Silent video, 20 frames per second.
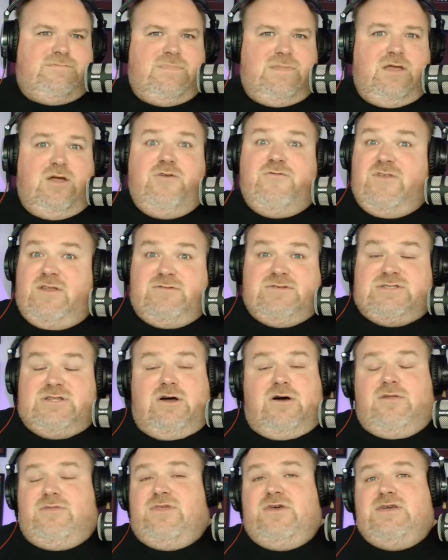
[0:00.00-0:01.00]
hopefully we'll
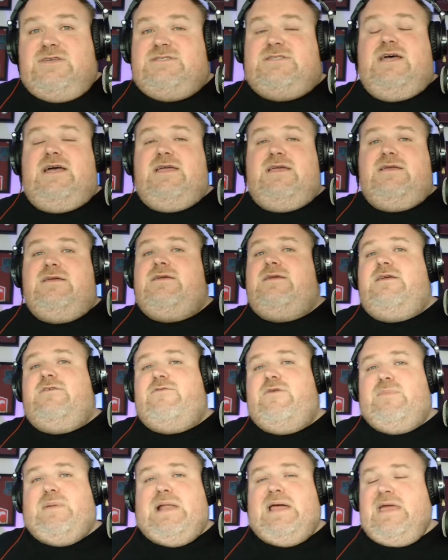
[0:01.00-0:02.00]
start on Thursday if
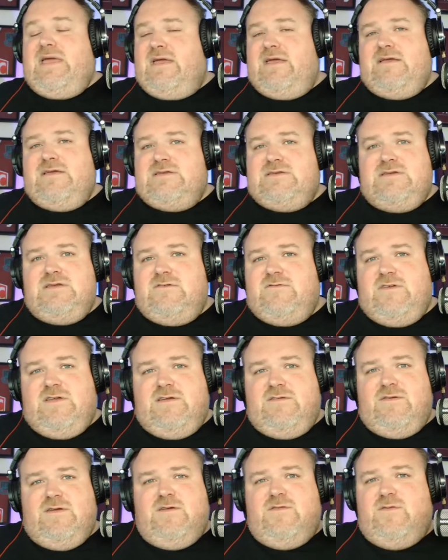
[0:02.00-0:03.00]
we play the
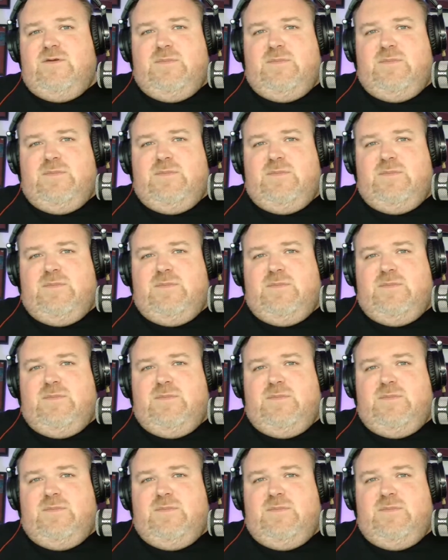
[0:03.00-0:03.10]
game at